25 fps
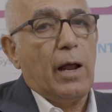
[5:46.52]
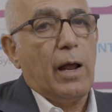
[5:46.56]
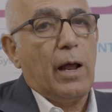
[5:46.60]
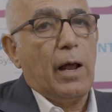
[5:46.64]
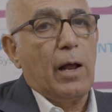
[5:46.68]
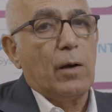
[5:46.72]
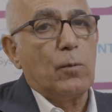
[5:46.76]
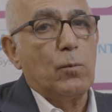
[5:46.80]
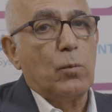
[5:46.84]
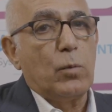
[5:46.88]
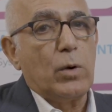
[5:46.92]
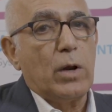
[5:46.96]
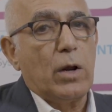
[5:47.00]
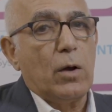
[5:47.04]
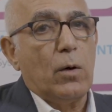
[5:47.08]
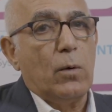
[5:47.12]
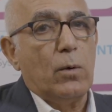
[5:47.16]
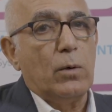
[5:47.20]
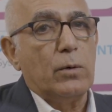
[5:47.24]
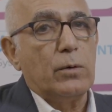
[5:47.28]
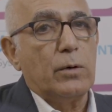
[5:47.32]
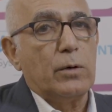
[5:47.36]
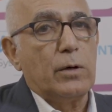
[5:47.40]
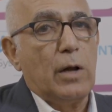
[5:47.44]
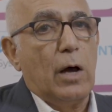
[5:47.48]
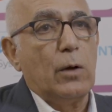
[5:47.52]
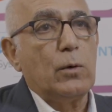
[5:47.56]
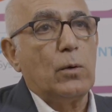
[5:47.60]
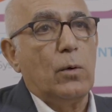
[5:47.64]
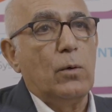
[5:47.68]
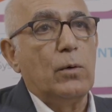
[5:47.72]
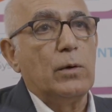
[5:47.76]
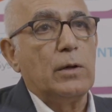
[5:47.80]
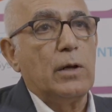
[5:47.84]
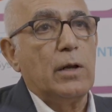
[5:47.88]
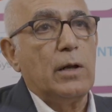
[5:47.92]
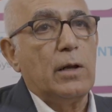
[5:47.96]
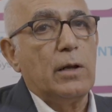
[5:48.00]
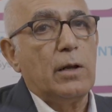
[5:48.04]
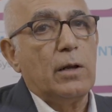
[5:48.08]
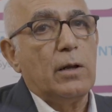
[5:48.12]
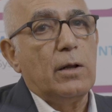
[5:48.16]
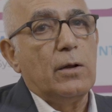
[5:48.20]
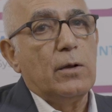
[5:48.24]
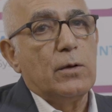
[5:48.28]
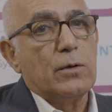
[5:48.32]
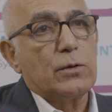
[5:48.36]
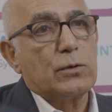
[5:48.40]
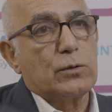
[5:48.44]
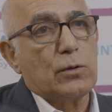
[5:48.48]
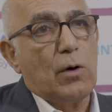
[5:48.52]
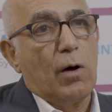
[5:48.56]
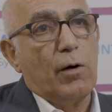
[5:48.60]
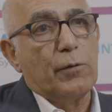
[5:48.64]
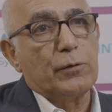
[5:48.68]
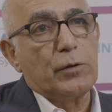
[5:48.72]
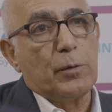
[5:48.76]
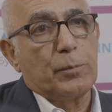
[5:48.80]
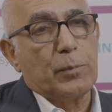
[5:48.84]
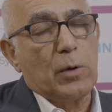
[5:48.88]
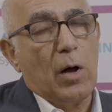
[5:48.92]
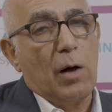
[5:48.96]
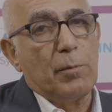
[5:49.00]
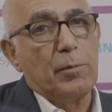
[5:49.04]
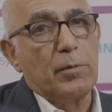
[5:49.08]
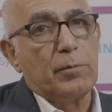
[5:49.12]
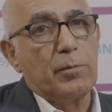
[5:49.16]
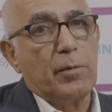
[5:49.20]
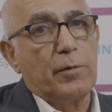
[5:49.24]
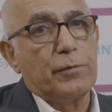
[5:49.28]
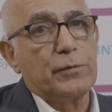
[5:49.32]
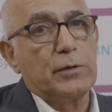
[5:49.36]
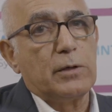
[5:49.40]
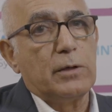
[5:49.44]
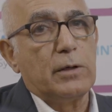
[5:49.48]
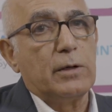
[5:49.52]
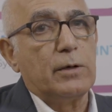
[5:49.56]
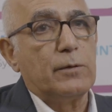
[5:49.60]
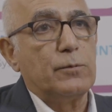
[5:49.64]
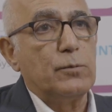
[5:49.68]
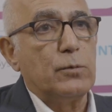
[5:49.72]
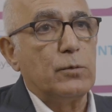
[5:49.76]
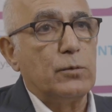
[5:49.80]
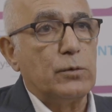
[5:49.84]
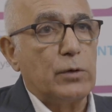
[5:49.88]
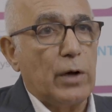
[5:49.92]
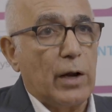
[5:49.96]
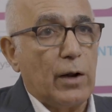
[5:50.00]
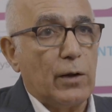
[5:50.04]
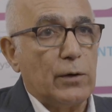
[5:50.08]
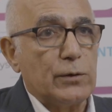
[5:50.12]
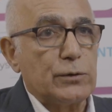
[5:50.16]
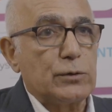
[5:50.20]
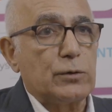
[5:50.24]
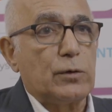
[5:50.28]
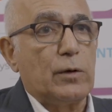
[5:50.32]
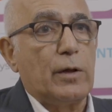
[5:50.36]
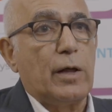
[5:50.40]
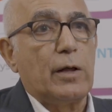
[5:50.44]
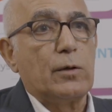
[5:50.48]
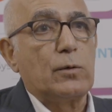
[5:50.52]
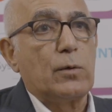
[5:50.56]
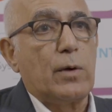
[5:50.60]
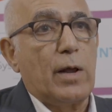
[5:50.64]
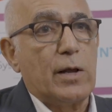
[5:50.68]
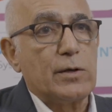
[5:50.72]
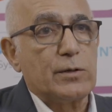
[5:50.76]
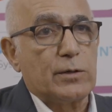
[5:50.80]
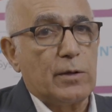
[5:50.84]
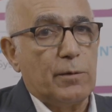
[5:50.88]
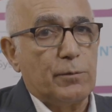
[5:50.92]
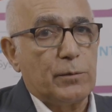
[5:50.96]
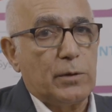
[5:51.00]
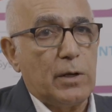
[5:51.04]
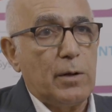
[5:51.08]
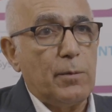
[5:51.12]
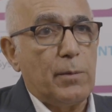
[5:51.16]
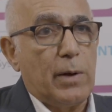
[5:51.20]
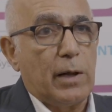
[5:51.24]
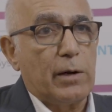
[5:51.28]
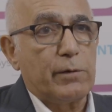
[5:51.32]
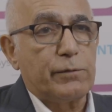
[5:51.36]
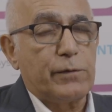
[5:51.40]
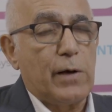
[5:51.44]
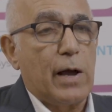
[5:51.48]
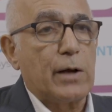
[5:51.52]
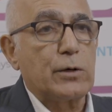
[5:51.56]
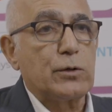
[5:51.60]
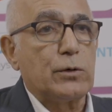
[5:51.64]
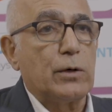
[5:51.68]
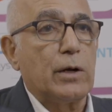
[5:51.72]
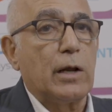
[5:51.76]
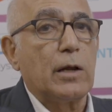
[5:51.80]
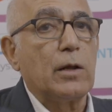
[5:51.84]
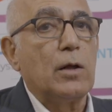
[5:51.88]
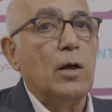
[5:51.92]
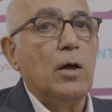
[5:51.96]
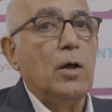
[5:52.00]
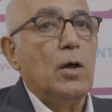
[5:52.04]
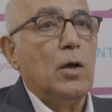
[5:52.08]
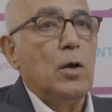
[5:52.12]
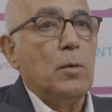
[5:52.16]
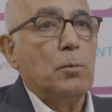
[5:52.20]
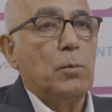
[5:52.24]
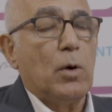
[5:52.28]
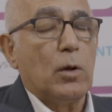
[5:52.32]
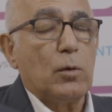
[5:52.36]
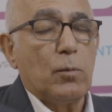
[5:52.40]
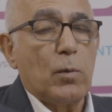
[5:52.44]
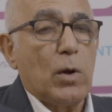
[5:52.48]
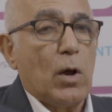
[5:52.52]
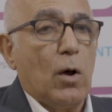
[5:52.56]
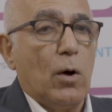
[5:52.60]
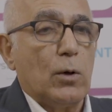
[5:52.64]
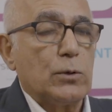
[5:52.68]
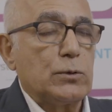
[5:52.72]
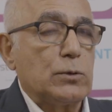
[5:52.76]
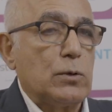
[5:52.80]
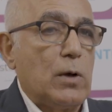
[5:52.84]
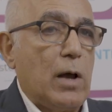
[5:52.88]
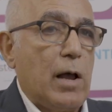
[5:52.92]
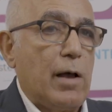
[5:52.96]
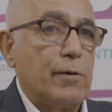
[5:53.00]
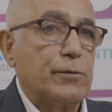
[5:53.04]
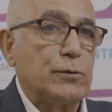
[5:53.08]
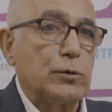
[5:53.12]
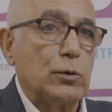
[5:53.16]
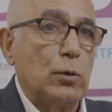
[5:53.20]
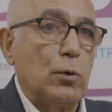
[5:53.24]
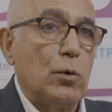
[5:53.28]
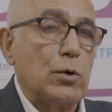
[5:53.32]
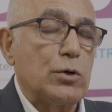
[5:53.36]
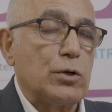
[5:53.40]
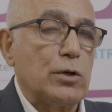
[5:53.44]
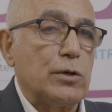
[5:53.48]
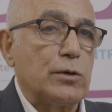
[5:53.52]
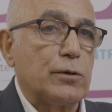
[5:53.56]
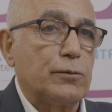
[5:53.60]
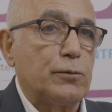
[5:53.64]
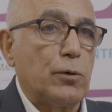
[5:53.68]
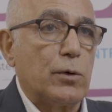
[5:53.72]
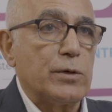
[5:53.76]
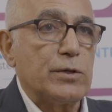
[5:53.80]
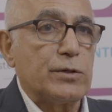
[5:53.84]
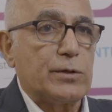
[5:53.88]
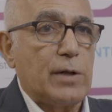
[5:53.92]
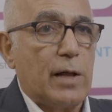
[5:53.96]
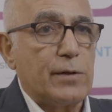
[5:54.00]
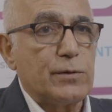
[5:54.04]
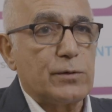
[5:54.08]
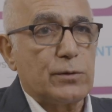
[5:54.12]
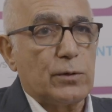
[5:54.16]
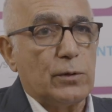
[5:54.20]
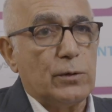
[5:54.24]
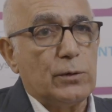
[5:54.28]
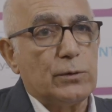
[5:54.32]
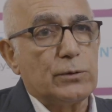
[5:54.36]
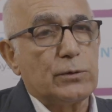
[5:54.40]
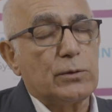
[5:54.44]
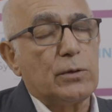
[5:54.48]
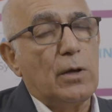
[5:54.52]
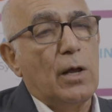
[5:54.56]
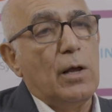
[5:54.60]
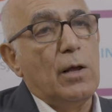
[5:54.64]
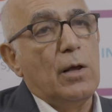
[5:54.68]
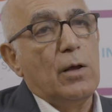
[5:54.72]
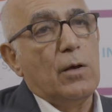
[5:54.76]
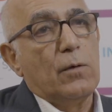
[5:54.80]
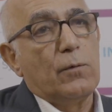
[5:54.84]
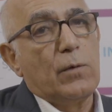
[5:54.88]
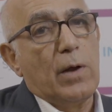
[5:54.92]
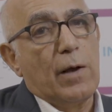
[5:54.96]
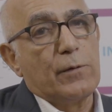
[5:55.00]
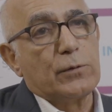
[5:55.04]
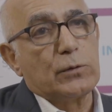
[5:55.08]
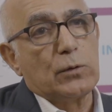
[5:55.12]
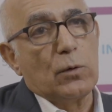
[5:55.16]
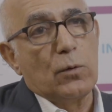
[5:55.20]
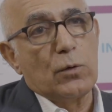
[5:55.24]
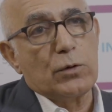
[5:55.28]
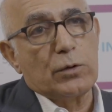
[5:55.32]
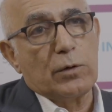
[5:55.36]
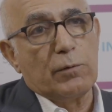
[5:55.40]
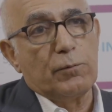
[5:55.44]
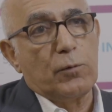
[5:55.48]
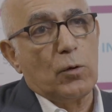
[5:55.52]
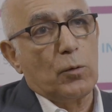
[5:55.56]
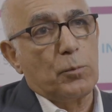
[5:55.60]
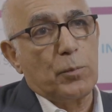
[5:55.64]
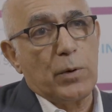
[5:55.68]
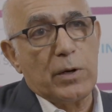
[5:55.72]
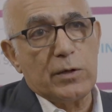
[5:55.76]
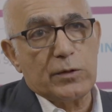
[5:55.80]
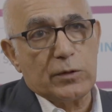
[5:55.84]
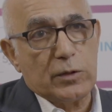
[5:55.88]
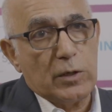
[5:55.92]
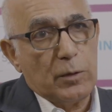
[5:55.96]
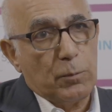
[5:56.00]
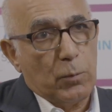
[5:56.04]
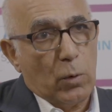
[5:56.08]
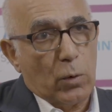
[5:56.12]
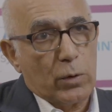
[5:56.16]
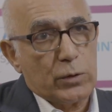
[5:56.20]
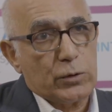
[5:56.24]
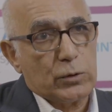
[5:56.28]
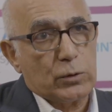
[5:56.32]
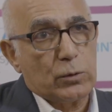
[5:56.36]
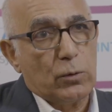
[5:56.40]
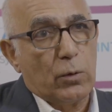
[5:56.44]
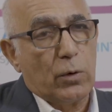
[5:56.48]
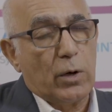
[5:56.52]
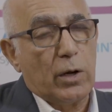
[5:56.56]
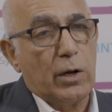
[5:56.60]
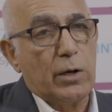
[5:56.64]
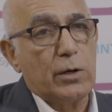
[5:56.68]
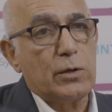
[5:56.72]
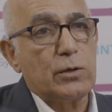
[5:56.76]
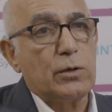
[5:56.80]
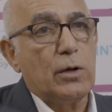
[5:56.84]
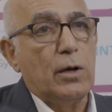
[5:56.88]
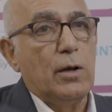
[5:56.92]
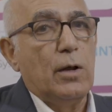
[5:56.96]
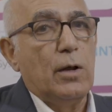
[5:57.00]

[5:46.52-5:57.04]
And we not only solve the problem of the reels related to SMT manufacturing, but we also have solutions for stencils, we have solutions for PC board storage,